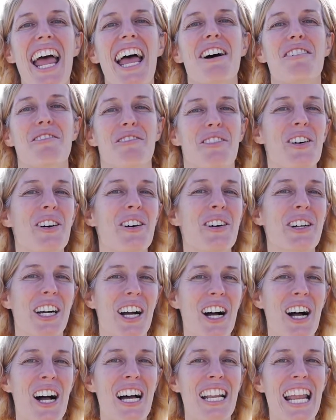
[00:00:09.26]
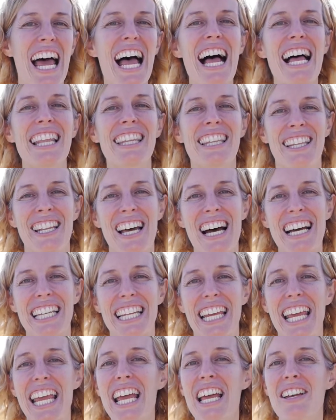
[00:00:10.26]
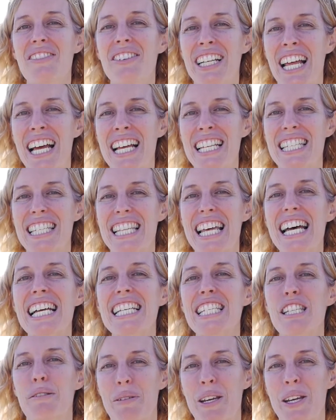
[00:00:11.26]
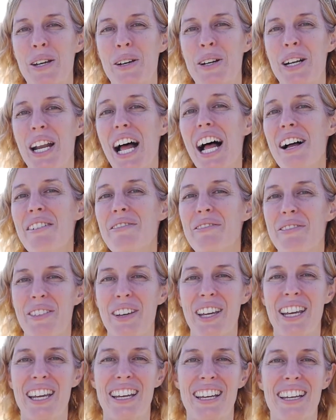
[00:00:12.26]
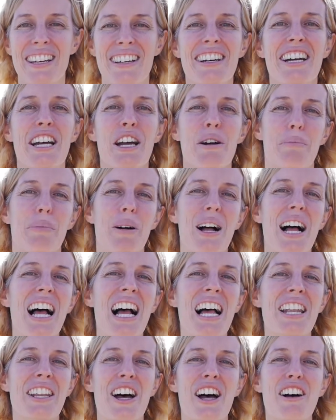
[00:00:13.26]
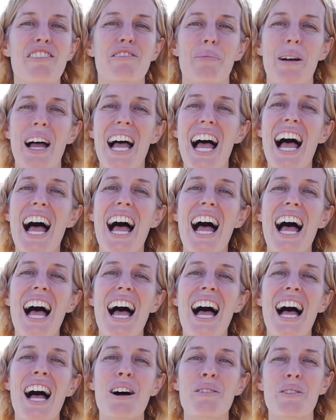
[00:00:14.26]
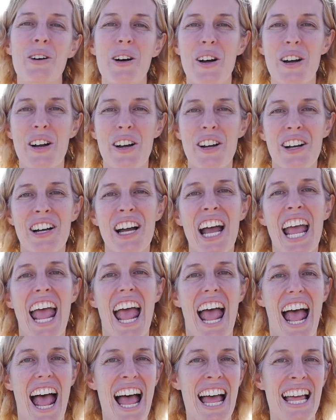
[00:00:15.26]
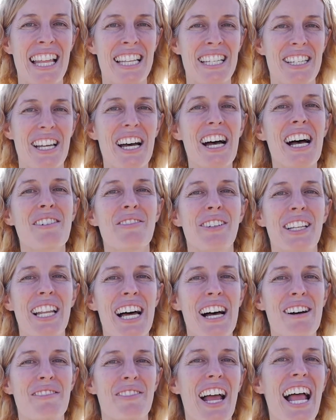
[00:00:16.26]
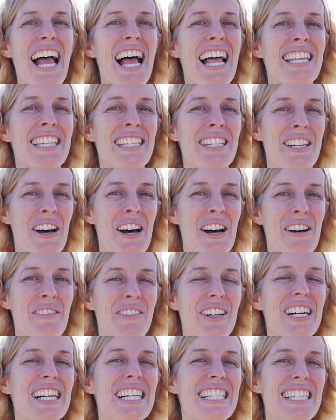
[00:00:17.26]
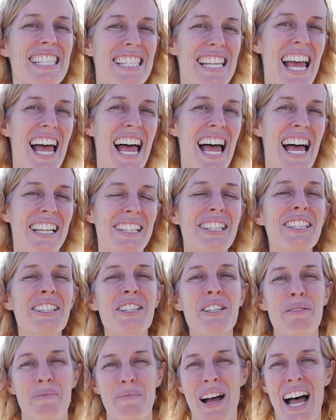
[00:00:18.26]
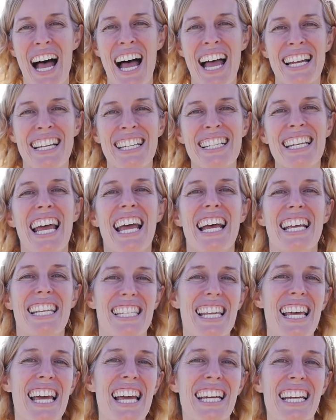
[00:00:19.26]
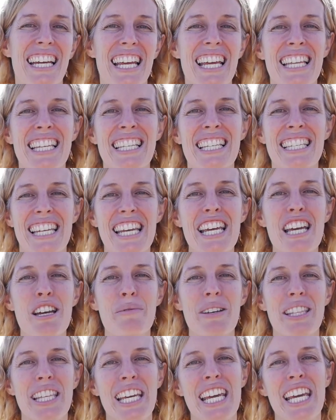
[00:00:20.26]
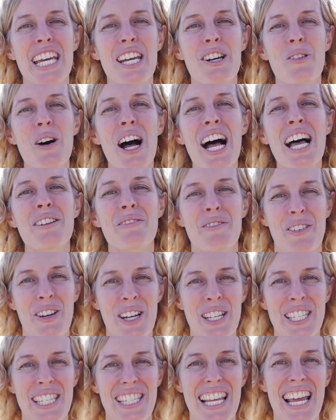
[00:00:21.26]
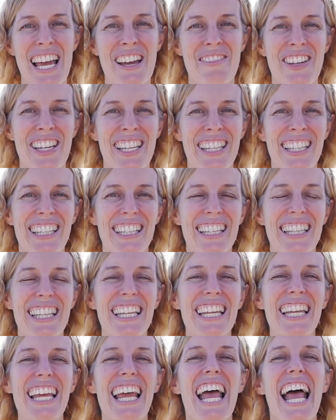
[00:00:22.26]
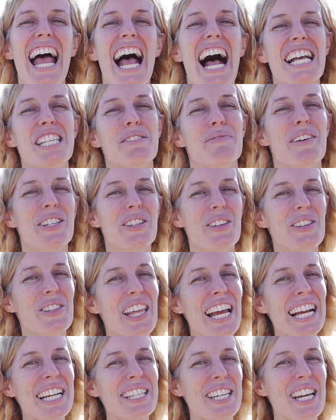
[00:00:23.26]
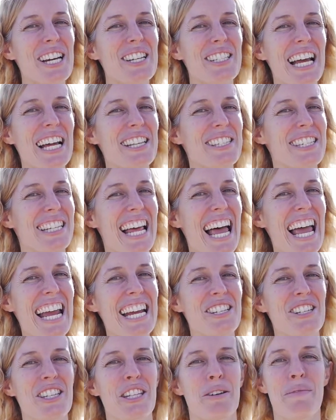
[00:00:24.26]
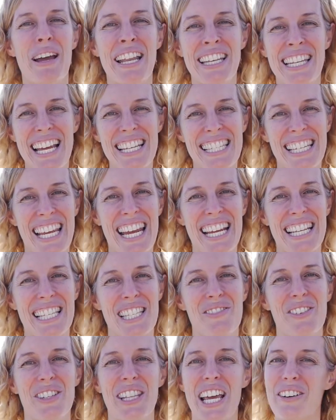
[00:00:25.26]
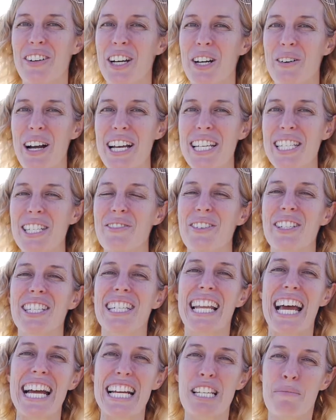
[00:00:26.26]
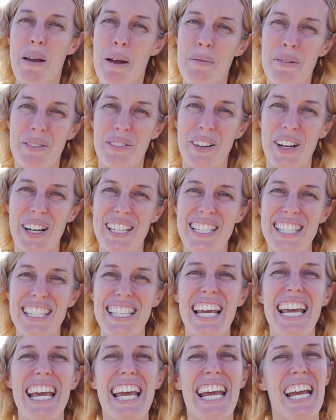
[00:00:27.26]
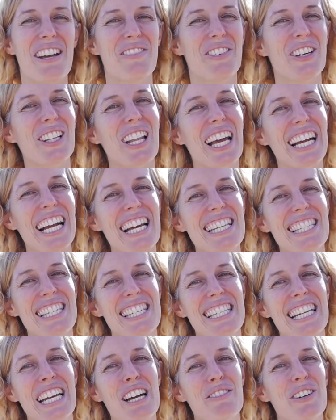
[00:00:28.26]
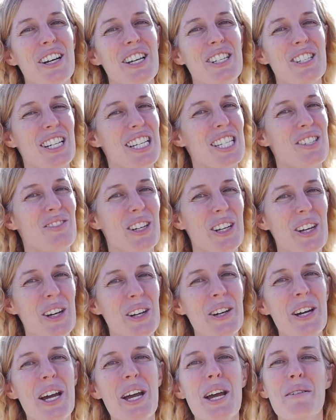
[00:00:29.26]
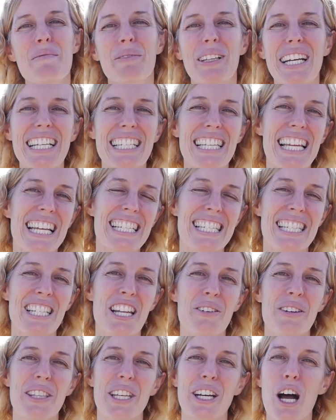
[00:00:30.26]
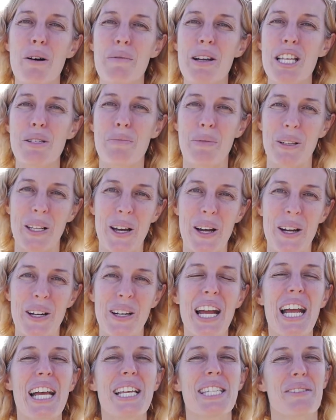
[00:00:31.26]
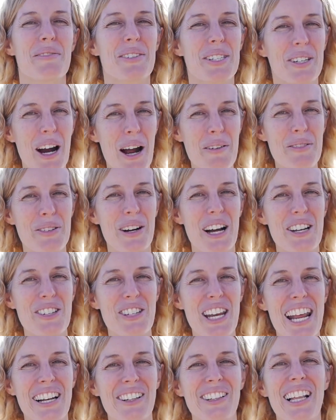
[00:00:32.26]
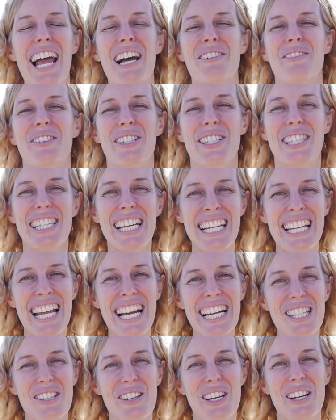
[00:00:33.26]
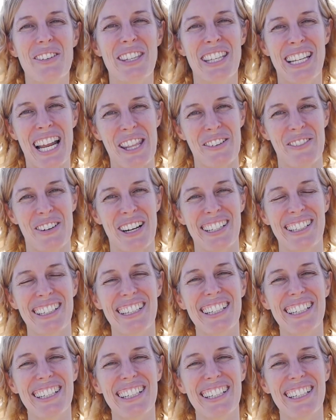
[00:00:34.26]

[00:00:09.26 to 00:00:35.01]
For God hath not given us the spirit of fear, but of power and of love and of a sound mind. 2 Timothy 1, verse 7. A special thanks goes out today to the Mendez kids for their request for today's memory verse. If you'd like us to sing a verse just for you, please let us know in the comments below. Subscribe to our channel and we'll see you next week with another one.